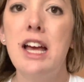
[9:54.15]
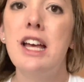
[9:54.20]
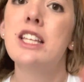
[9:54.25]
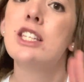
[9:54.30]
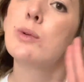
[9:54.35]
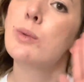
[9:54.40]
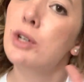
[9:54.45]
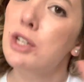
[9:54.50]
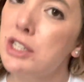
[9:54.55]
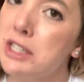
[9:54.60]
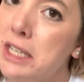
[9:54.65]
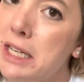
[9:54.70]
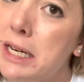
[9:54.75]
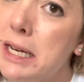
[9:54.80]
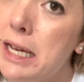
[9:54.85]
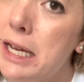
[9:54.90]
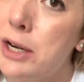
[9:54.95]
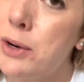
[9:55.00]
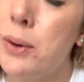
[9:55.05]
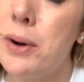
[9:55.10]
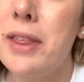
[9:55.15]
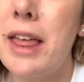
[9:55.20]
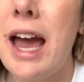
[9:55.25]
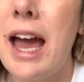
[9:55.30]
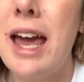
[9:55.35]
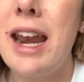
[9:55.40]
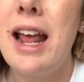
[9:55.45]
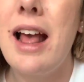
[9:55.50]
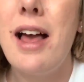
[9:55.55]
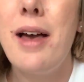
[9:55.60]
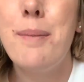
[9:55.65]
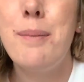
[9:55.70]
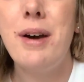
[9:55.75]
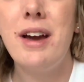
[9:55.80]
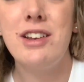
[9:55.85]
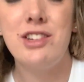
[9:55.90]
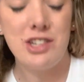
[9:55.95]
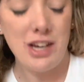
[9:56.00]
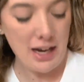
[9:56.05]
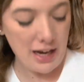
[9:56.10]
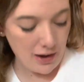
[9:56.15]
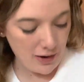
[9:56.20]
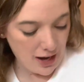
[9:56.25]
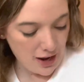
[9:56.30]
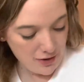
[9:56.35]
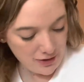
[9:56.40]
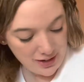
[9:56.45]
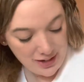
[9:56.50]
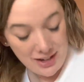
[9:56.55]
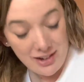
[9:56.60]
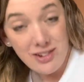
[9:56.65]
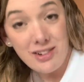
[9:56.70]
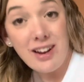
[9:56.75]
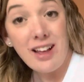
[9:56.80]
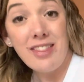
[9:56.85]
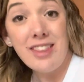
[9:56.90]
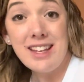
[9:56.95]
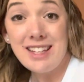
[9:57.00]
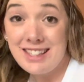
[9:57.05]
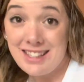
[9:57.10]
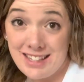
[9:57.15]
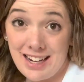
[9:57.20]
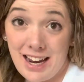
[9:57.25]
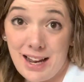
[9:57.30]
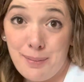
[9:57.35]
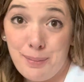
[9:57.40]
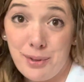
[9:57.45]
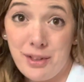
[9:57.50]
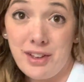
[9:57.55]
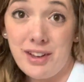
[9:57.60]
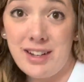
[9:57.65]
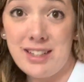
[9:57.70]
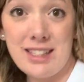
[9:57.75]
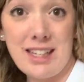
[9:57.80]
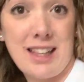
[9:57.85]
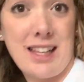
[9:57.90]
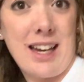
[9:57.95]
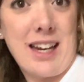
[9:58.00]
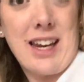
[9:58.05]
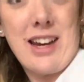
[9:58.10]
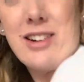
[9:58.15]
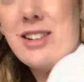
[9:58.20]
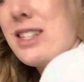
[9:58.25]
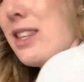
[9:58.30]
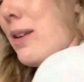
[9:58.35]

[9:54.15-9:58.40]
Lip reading: So we're just gonna ignore that. But check out how cute the stamp looks. And then here's the